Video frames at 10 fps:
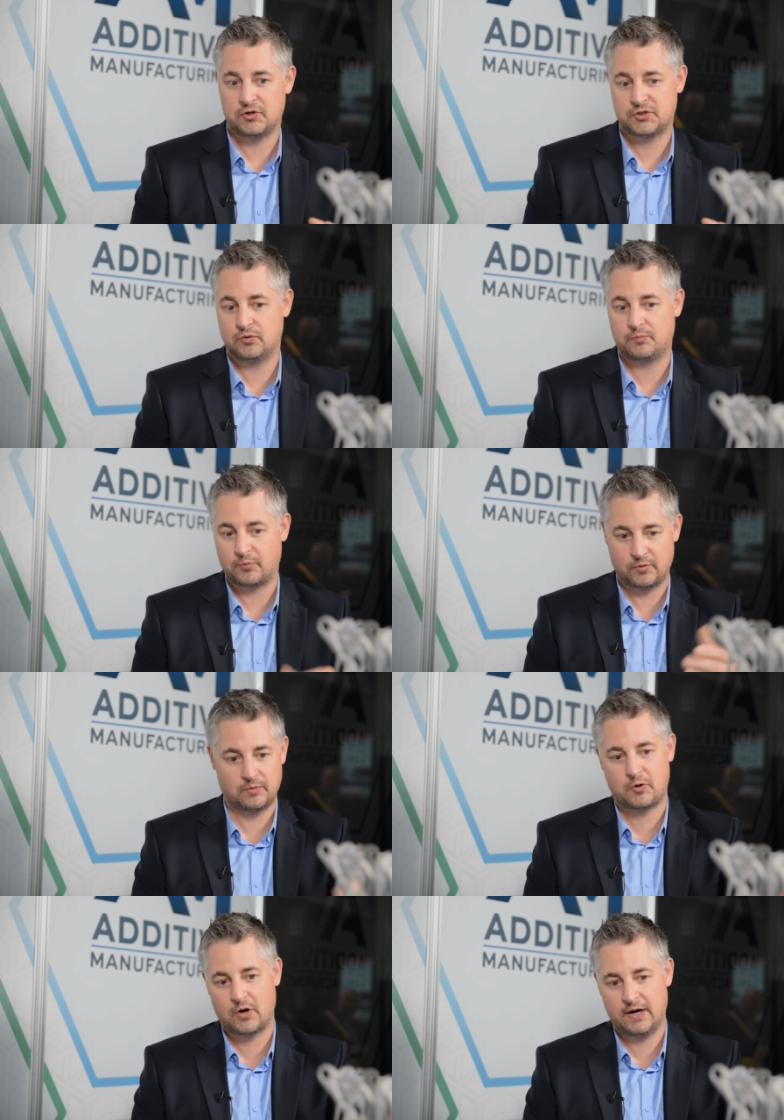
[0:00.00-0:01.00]
also
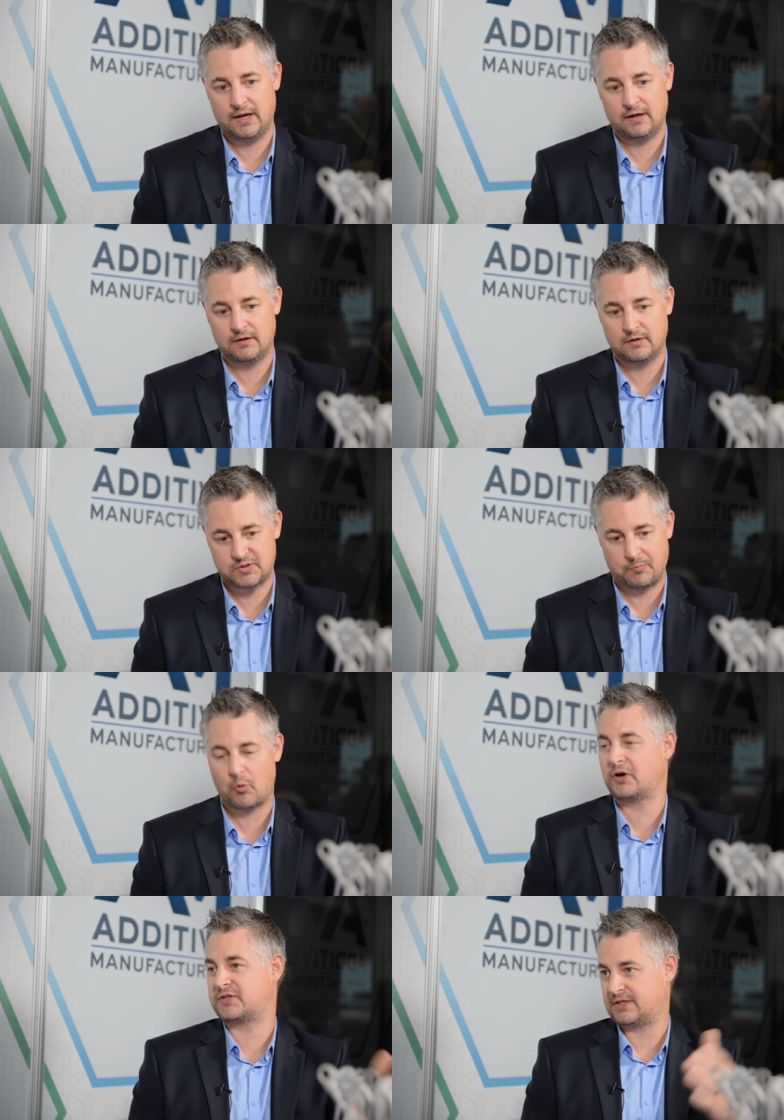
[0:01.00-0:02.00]
creating
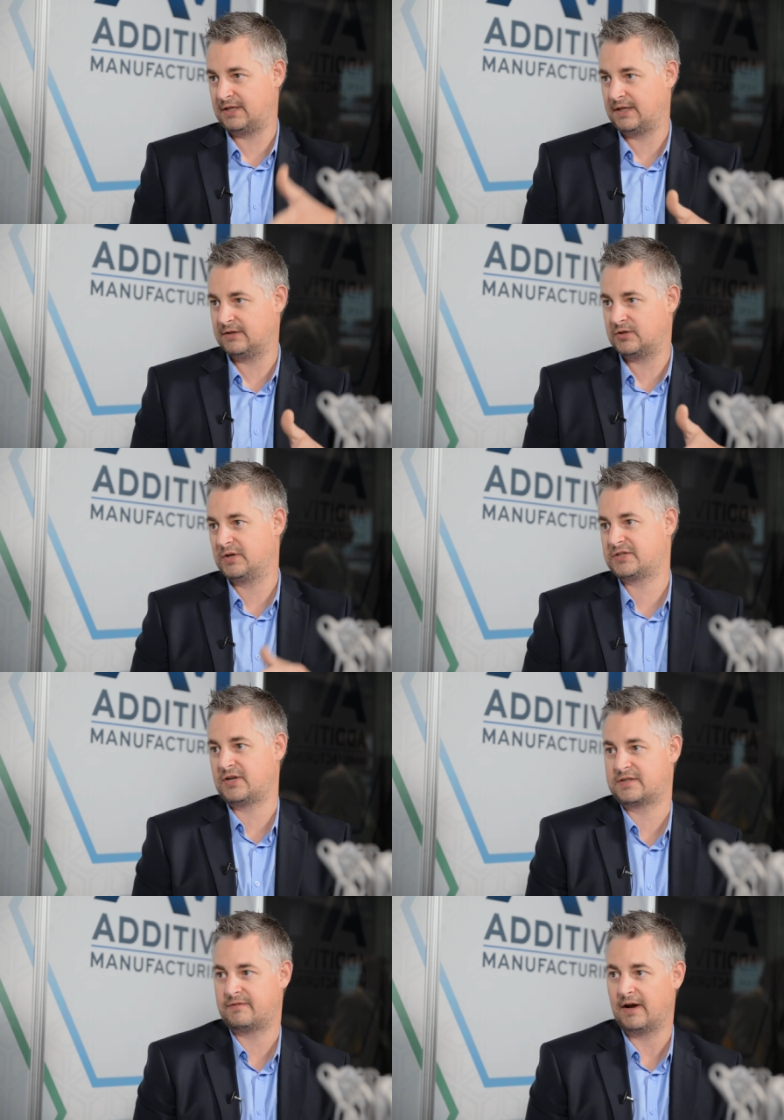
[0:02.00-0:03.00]
supports and then doing slice